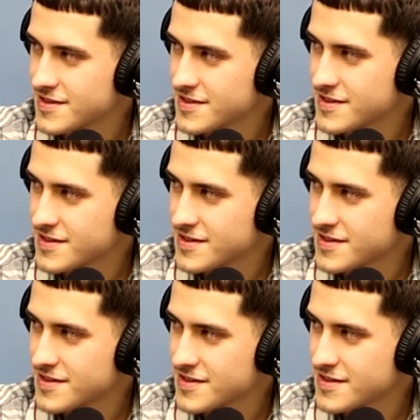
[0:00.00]

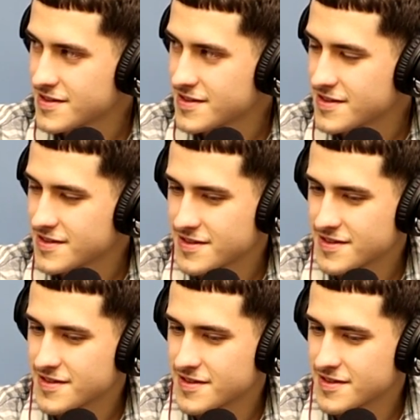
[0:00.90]

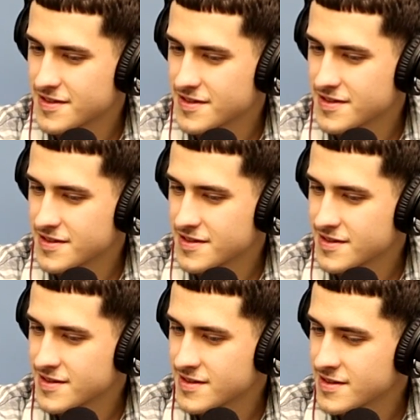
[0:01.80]

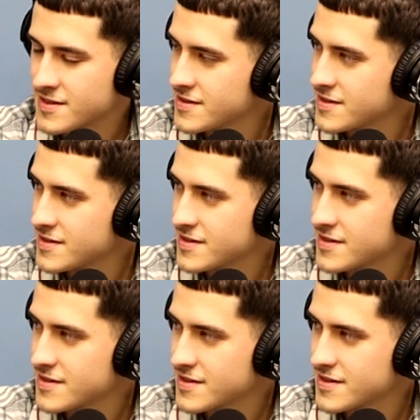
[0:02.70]

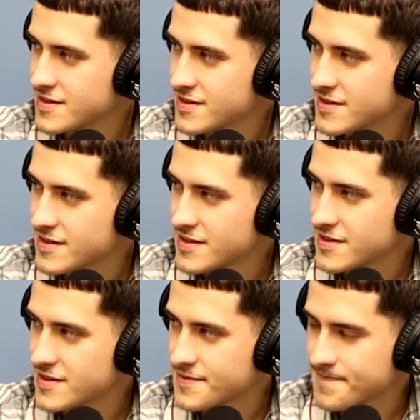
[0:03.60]

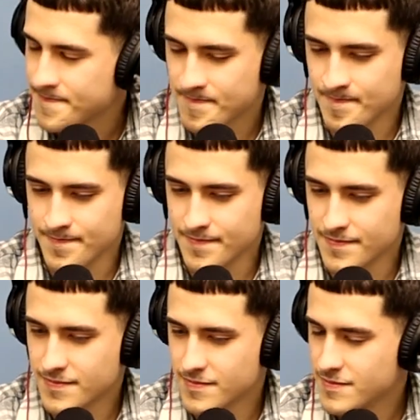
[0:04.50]

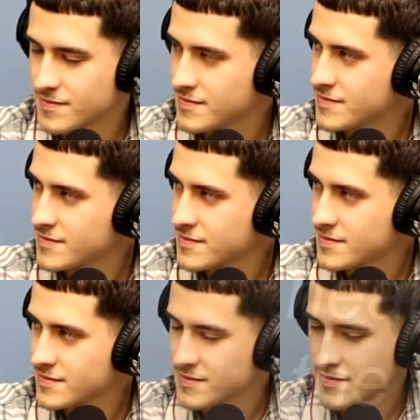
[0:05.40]

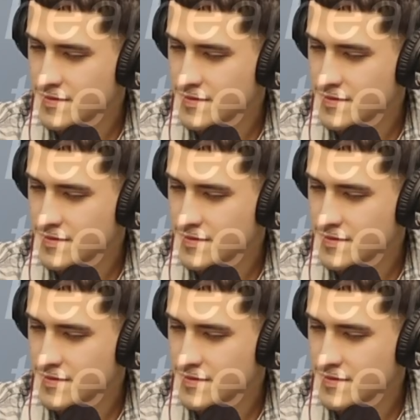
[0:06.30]
No words are spoken by the person on screen.